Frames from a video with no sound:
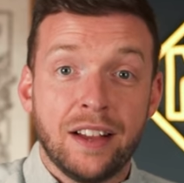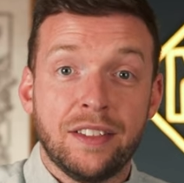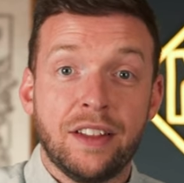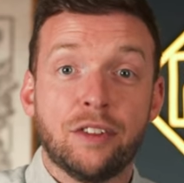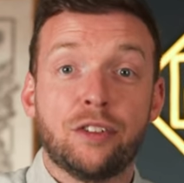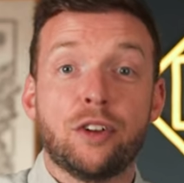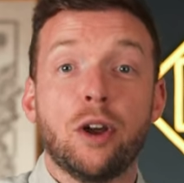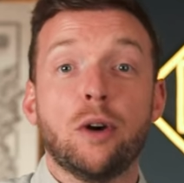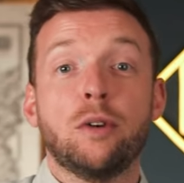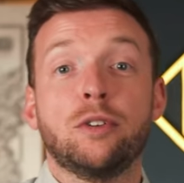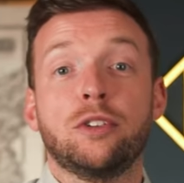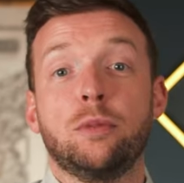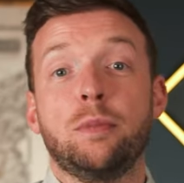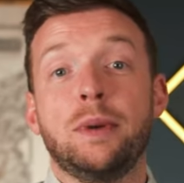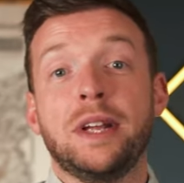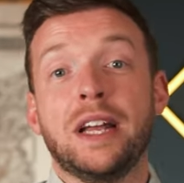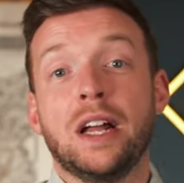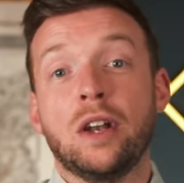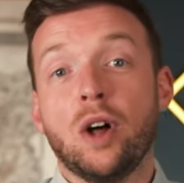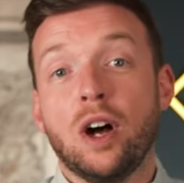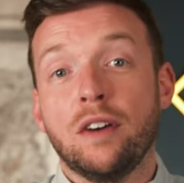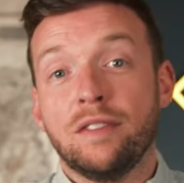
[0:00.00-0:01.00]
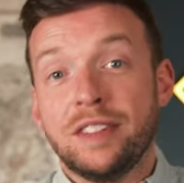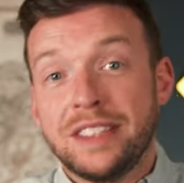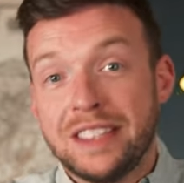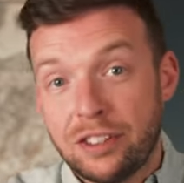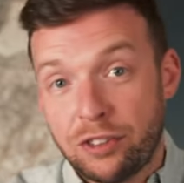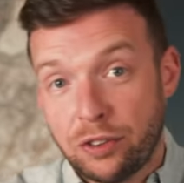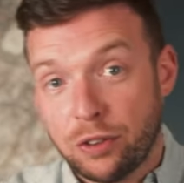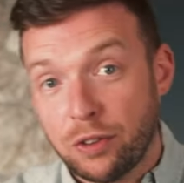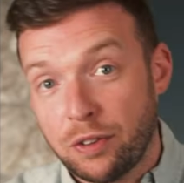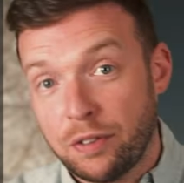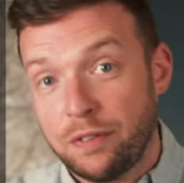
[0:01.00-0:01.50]
there's going to be a lot of
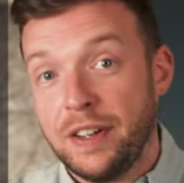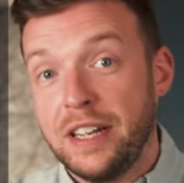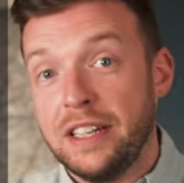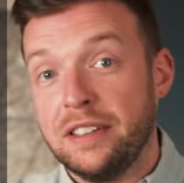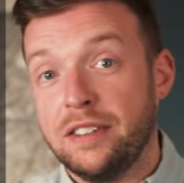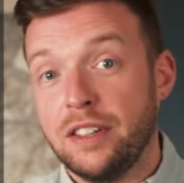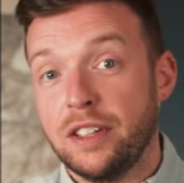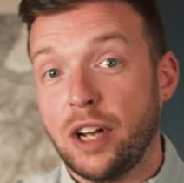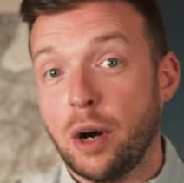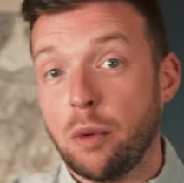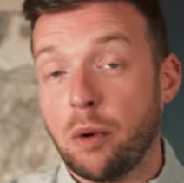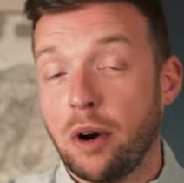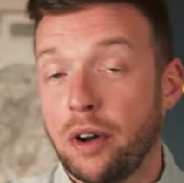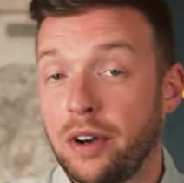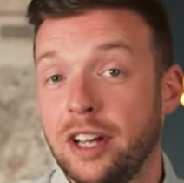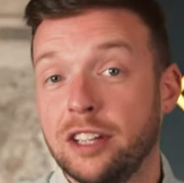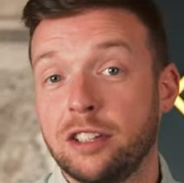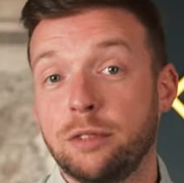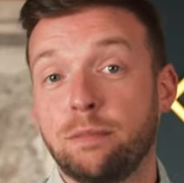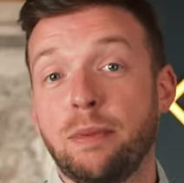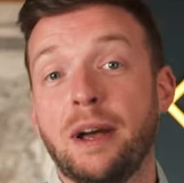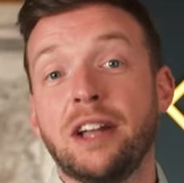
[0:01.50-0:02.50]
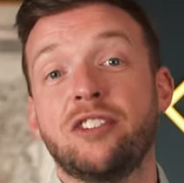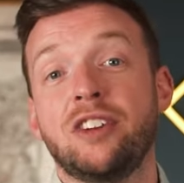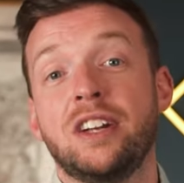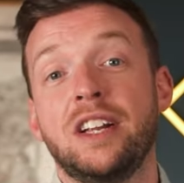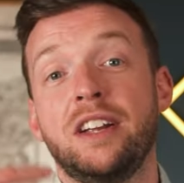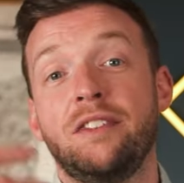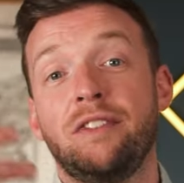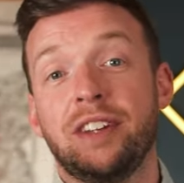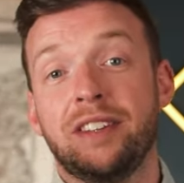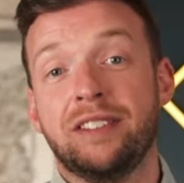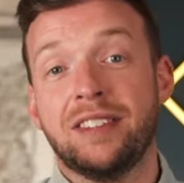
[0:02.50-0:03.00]
additional fees that go on,
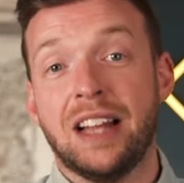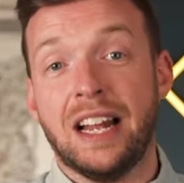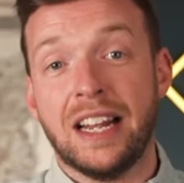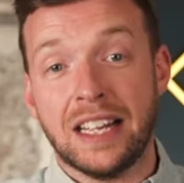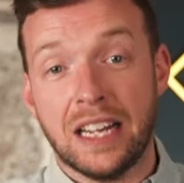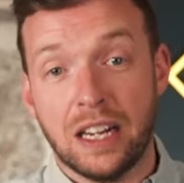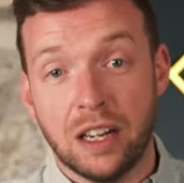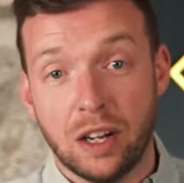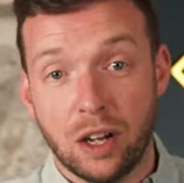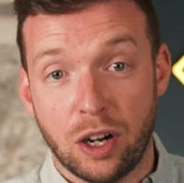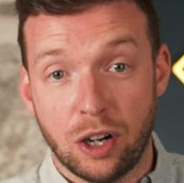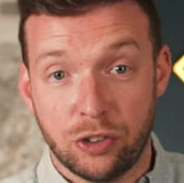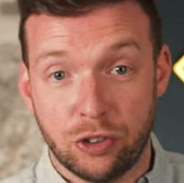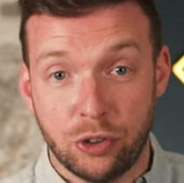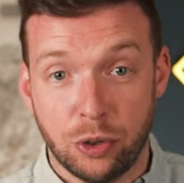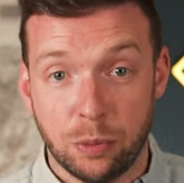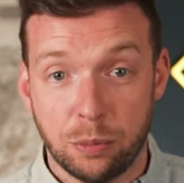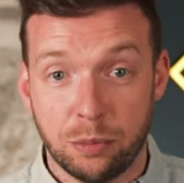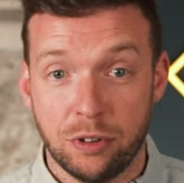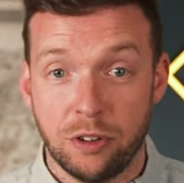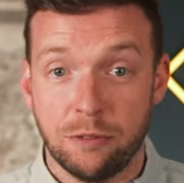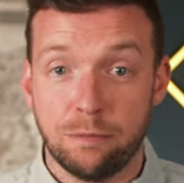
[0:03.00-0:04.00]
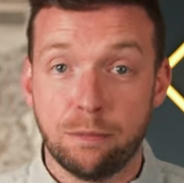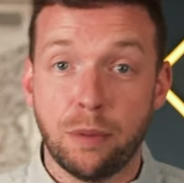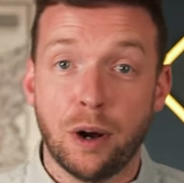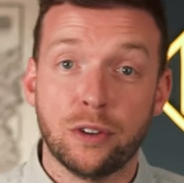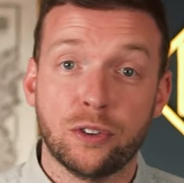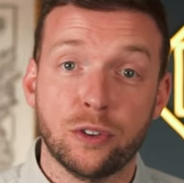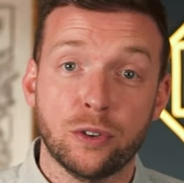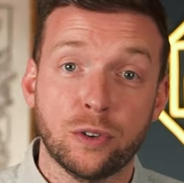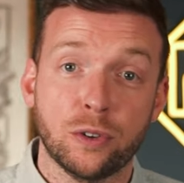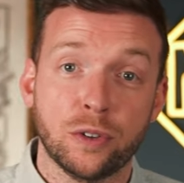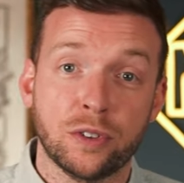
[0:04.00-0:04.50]
especially if you're selling a large number of
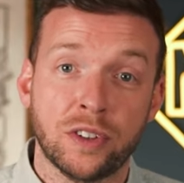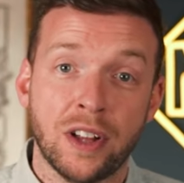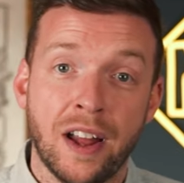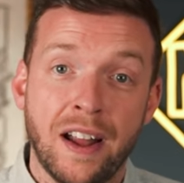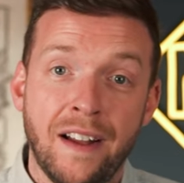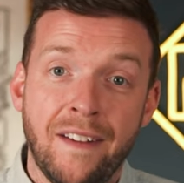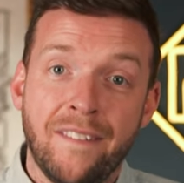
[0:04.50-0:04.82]
bottles.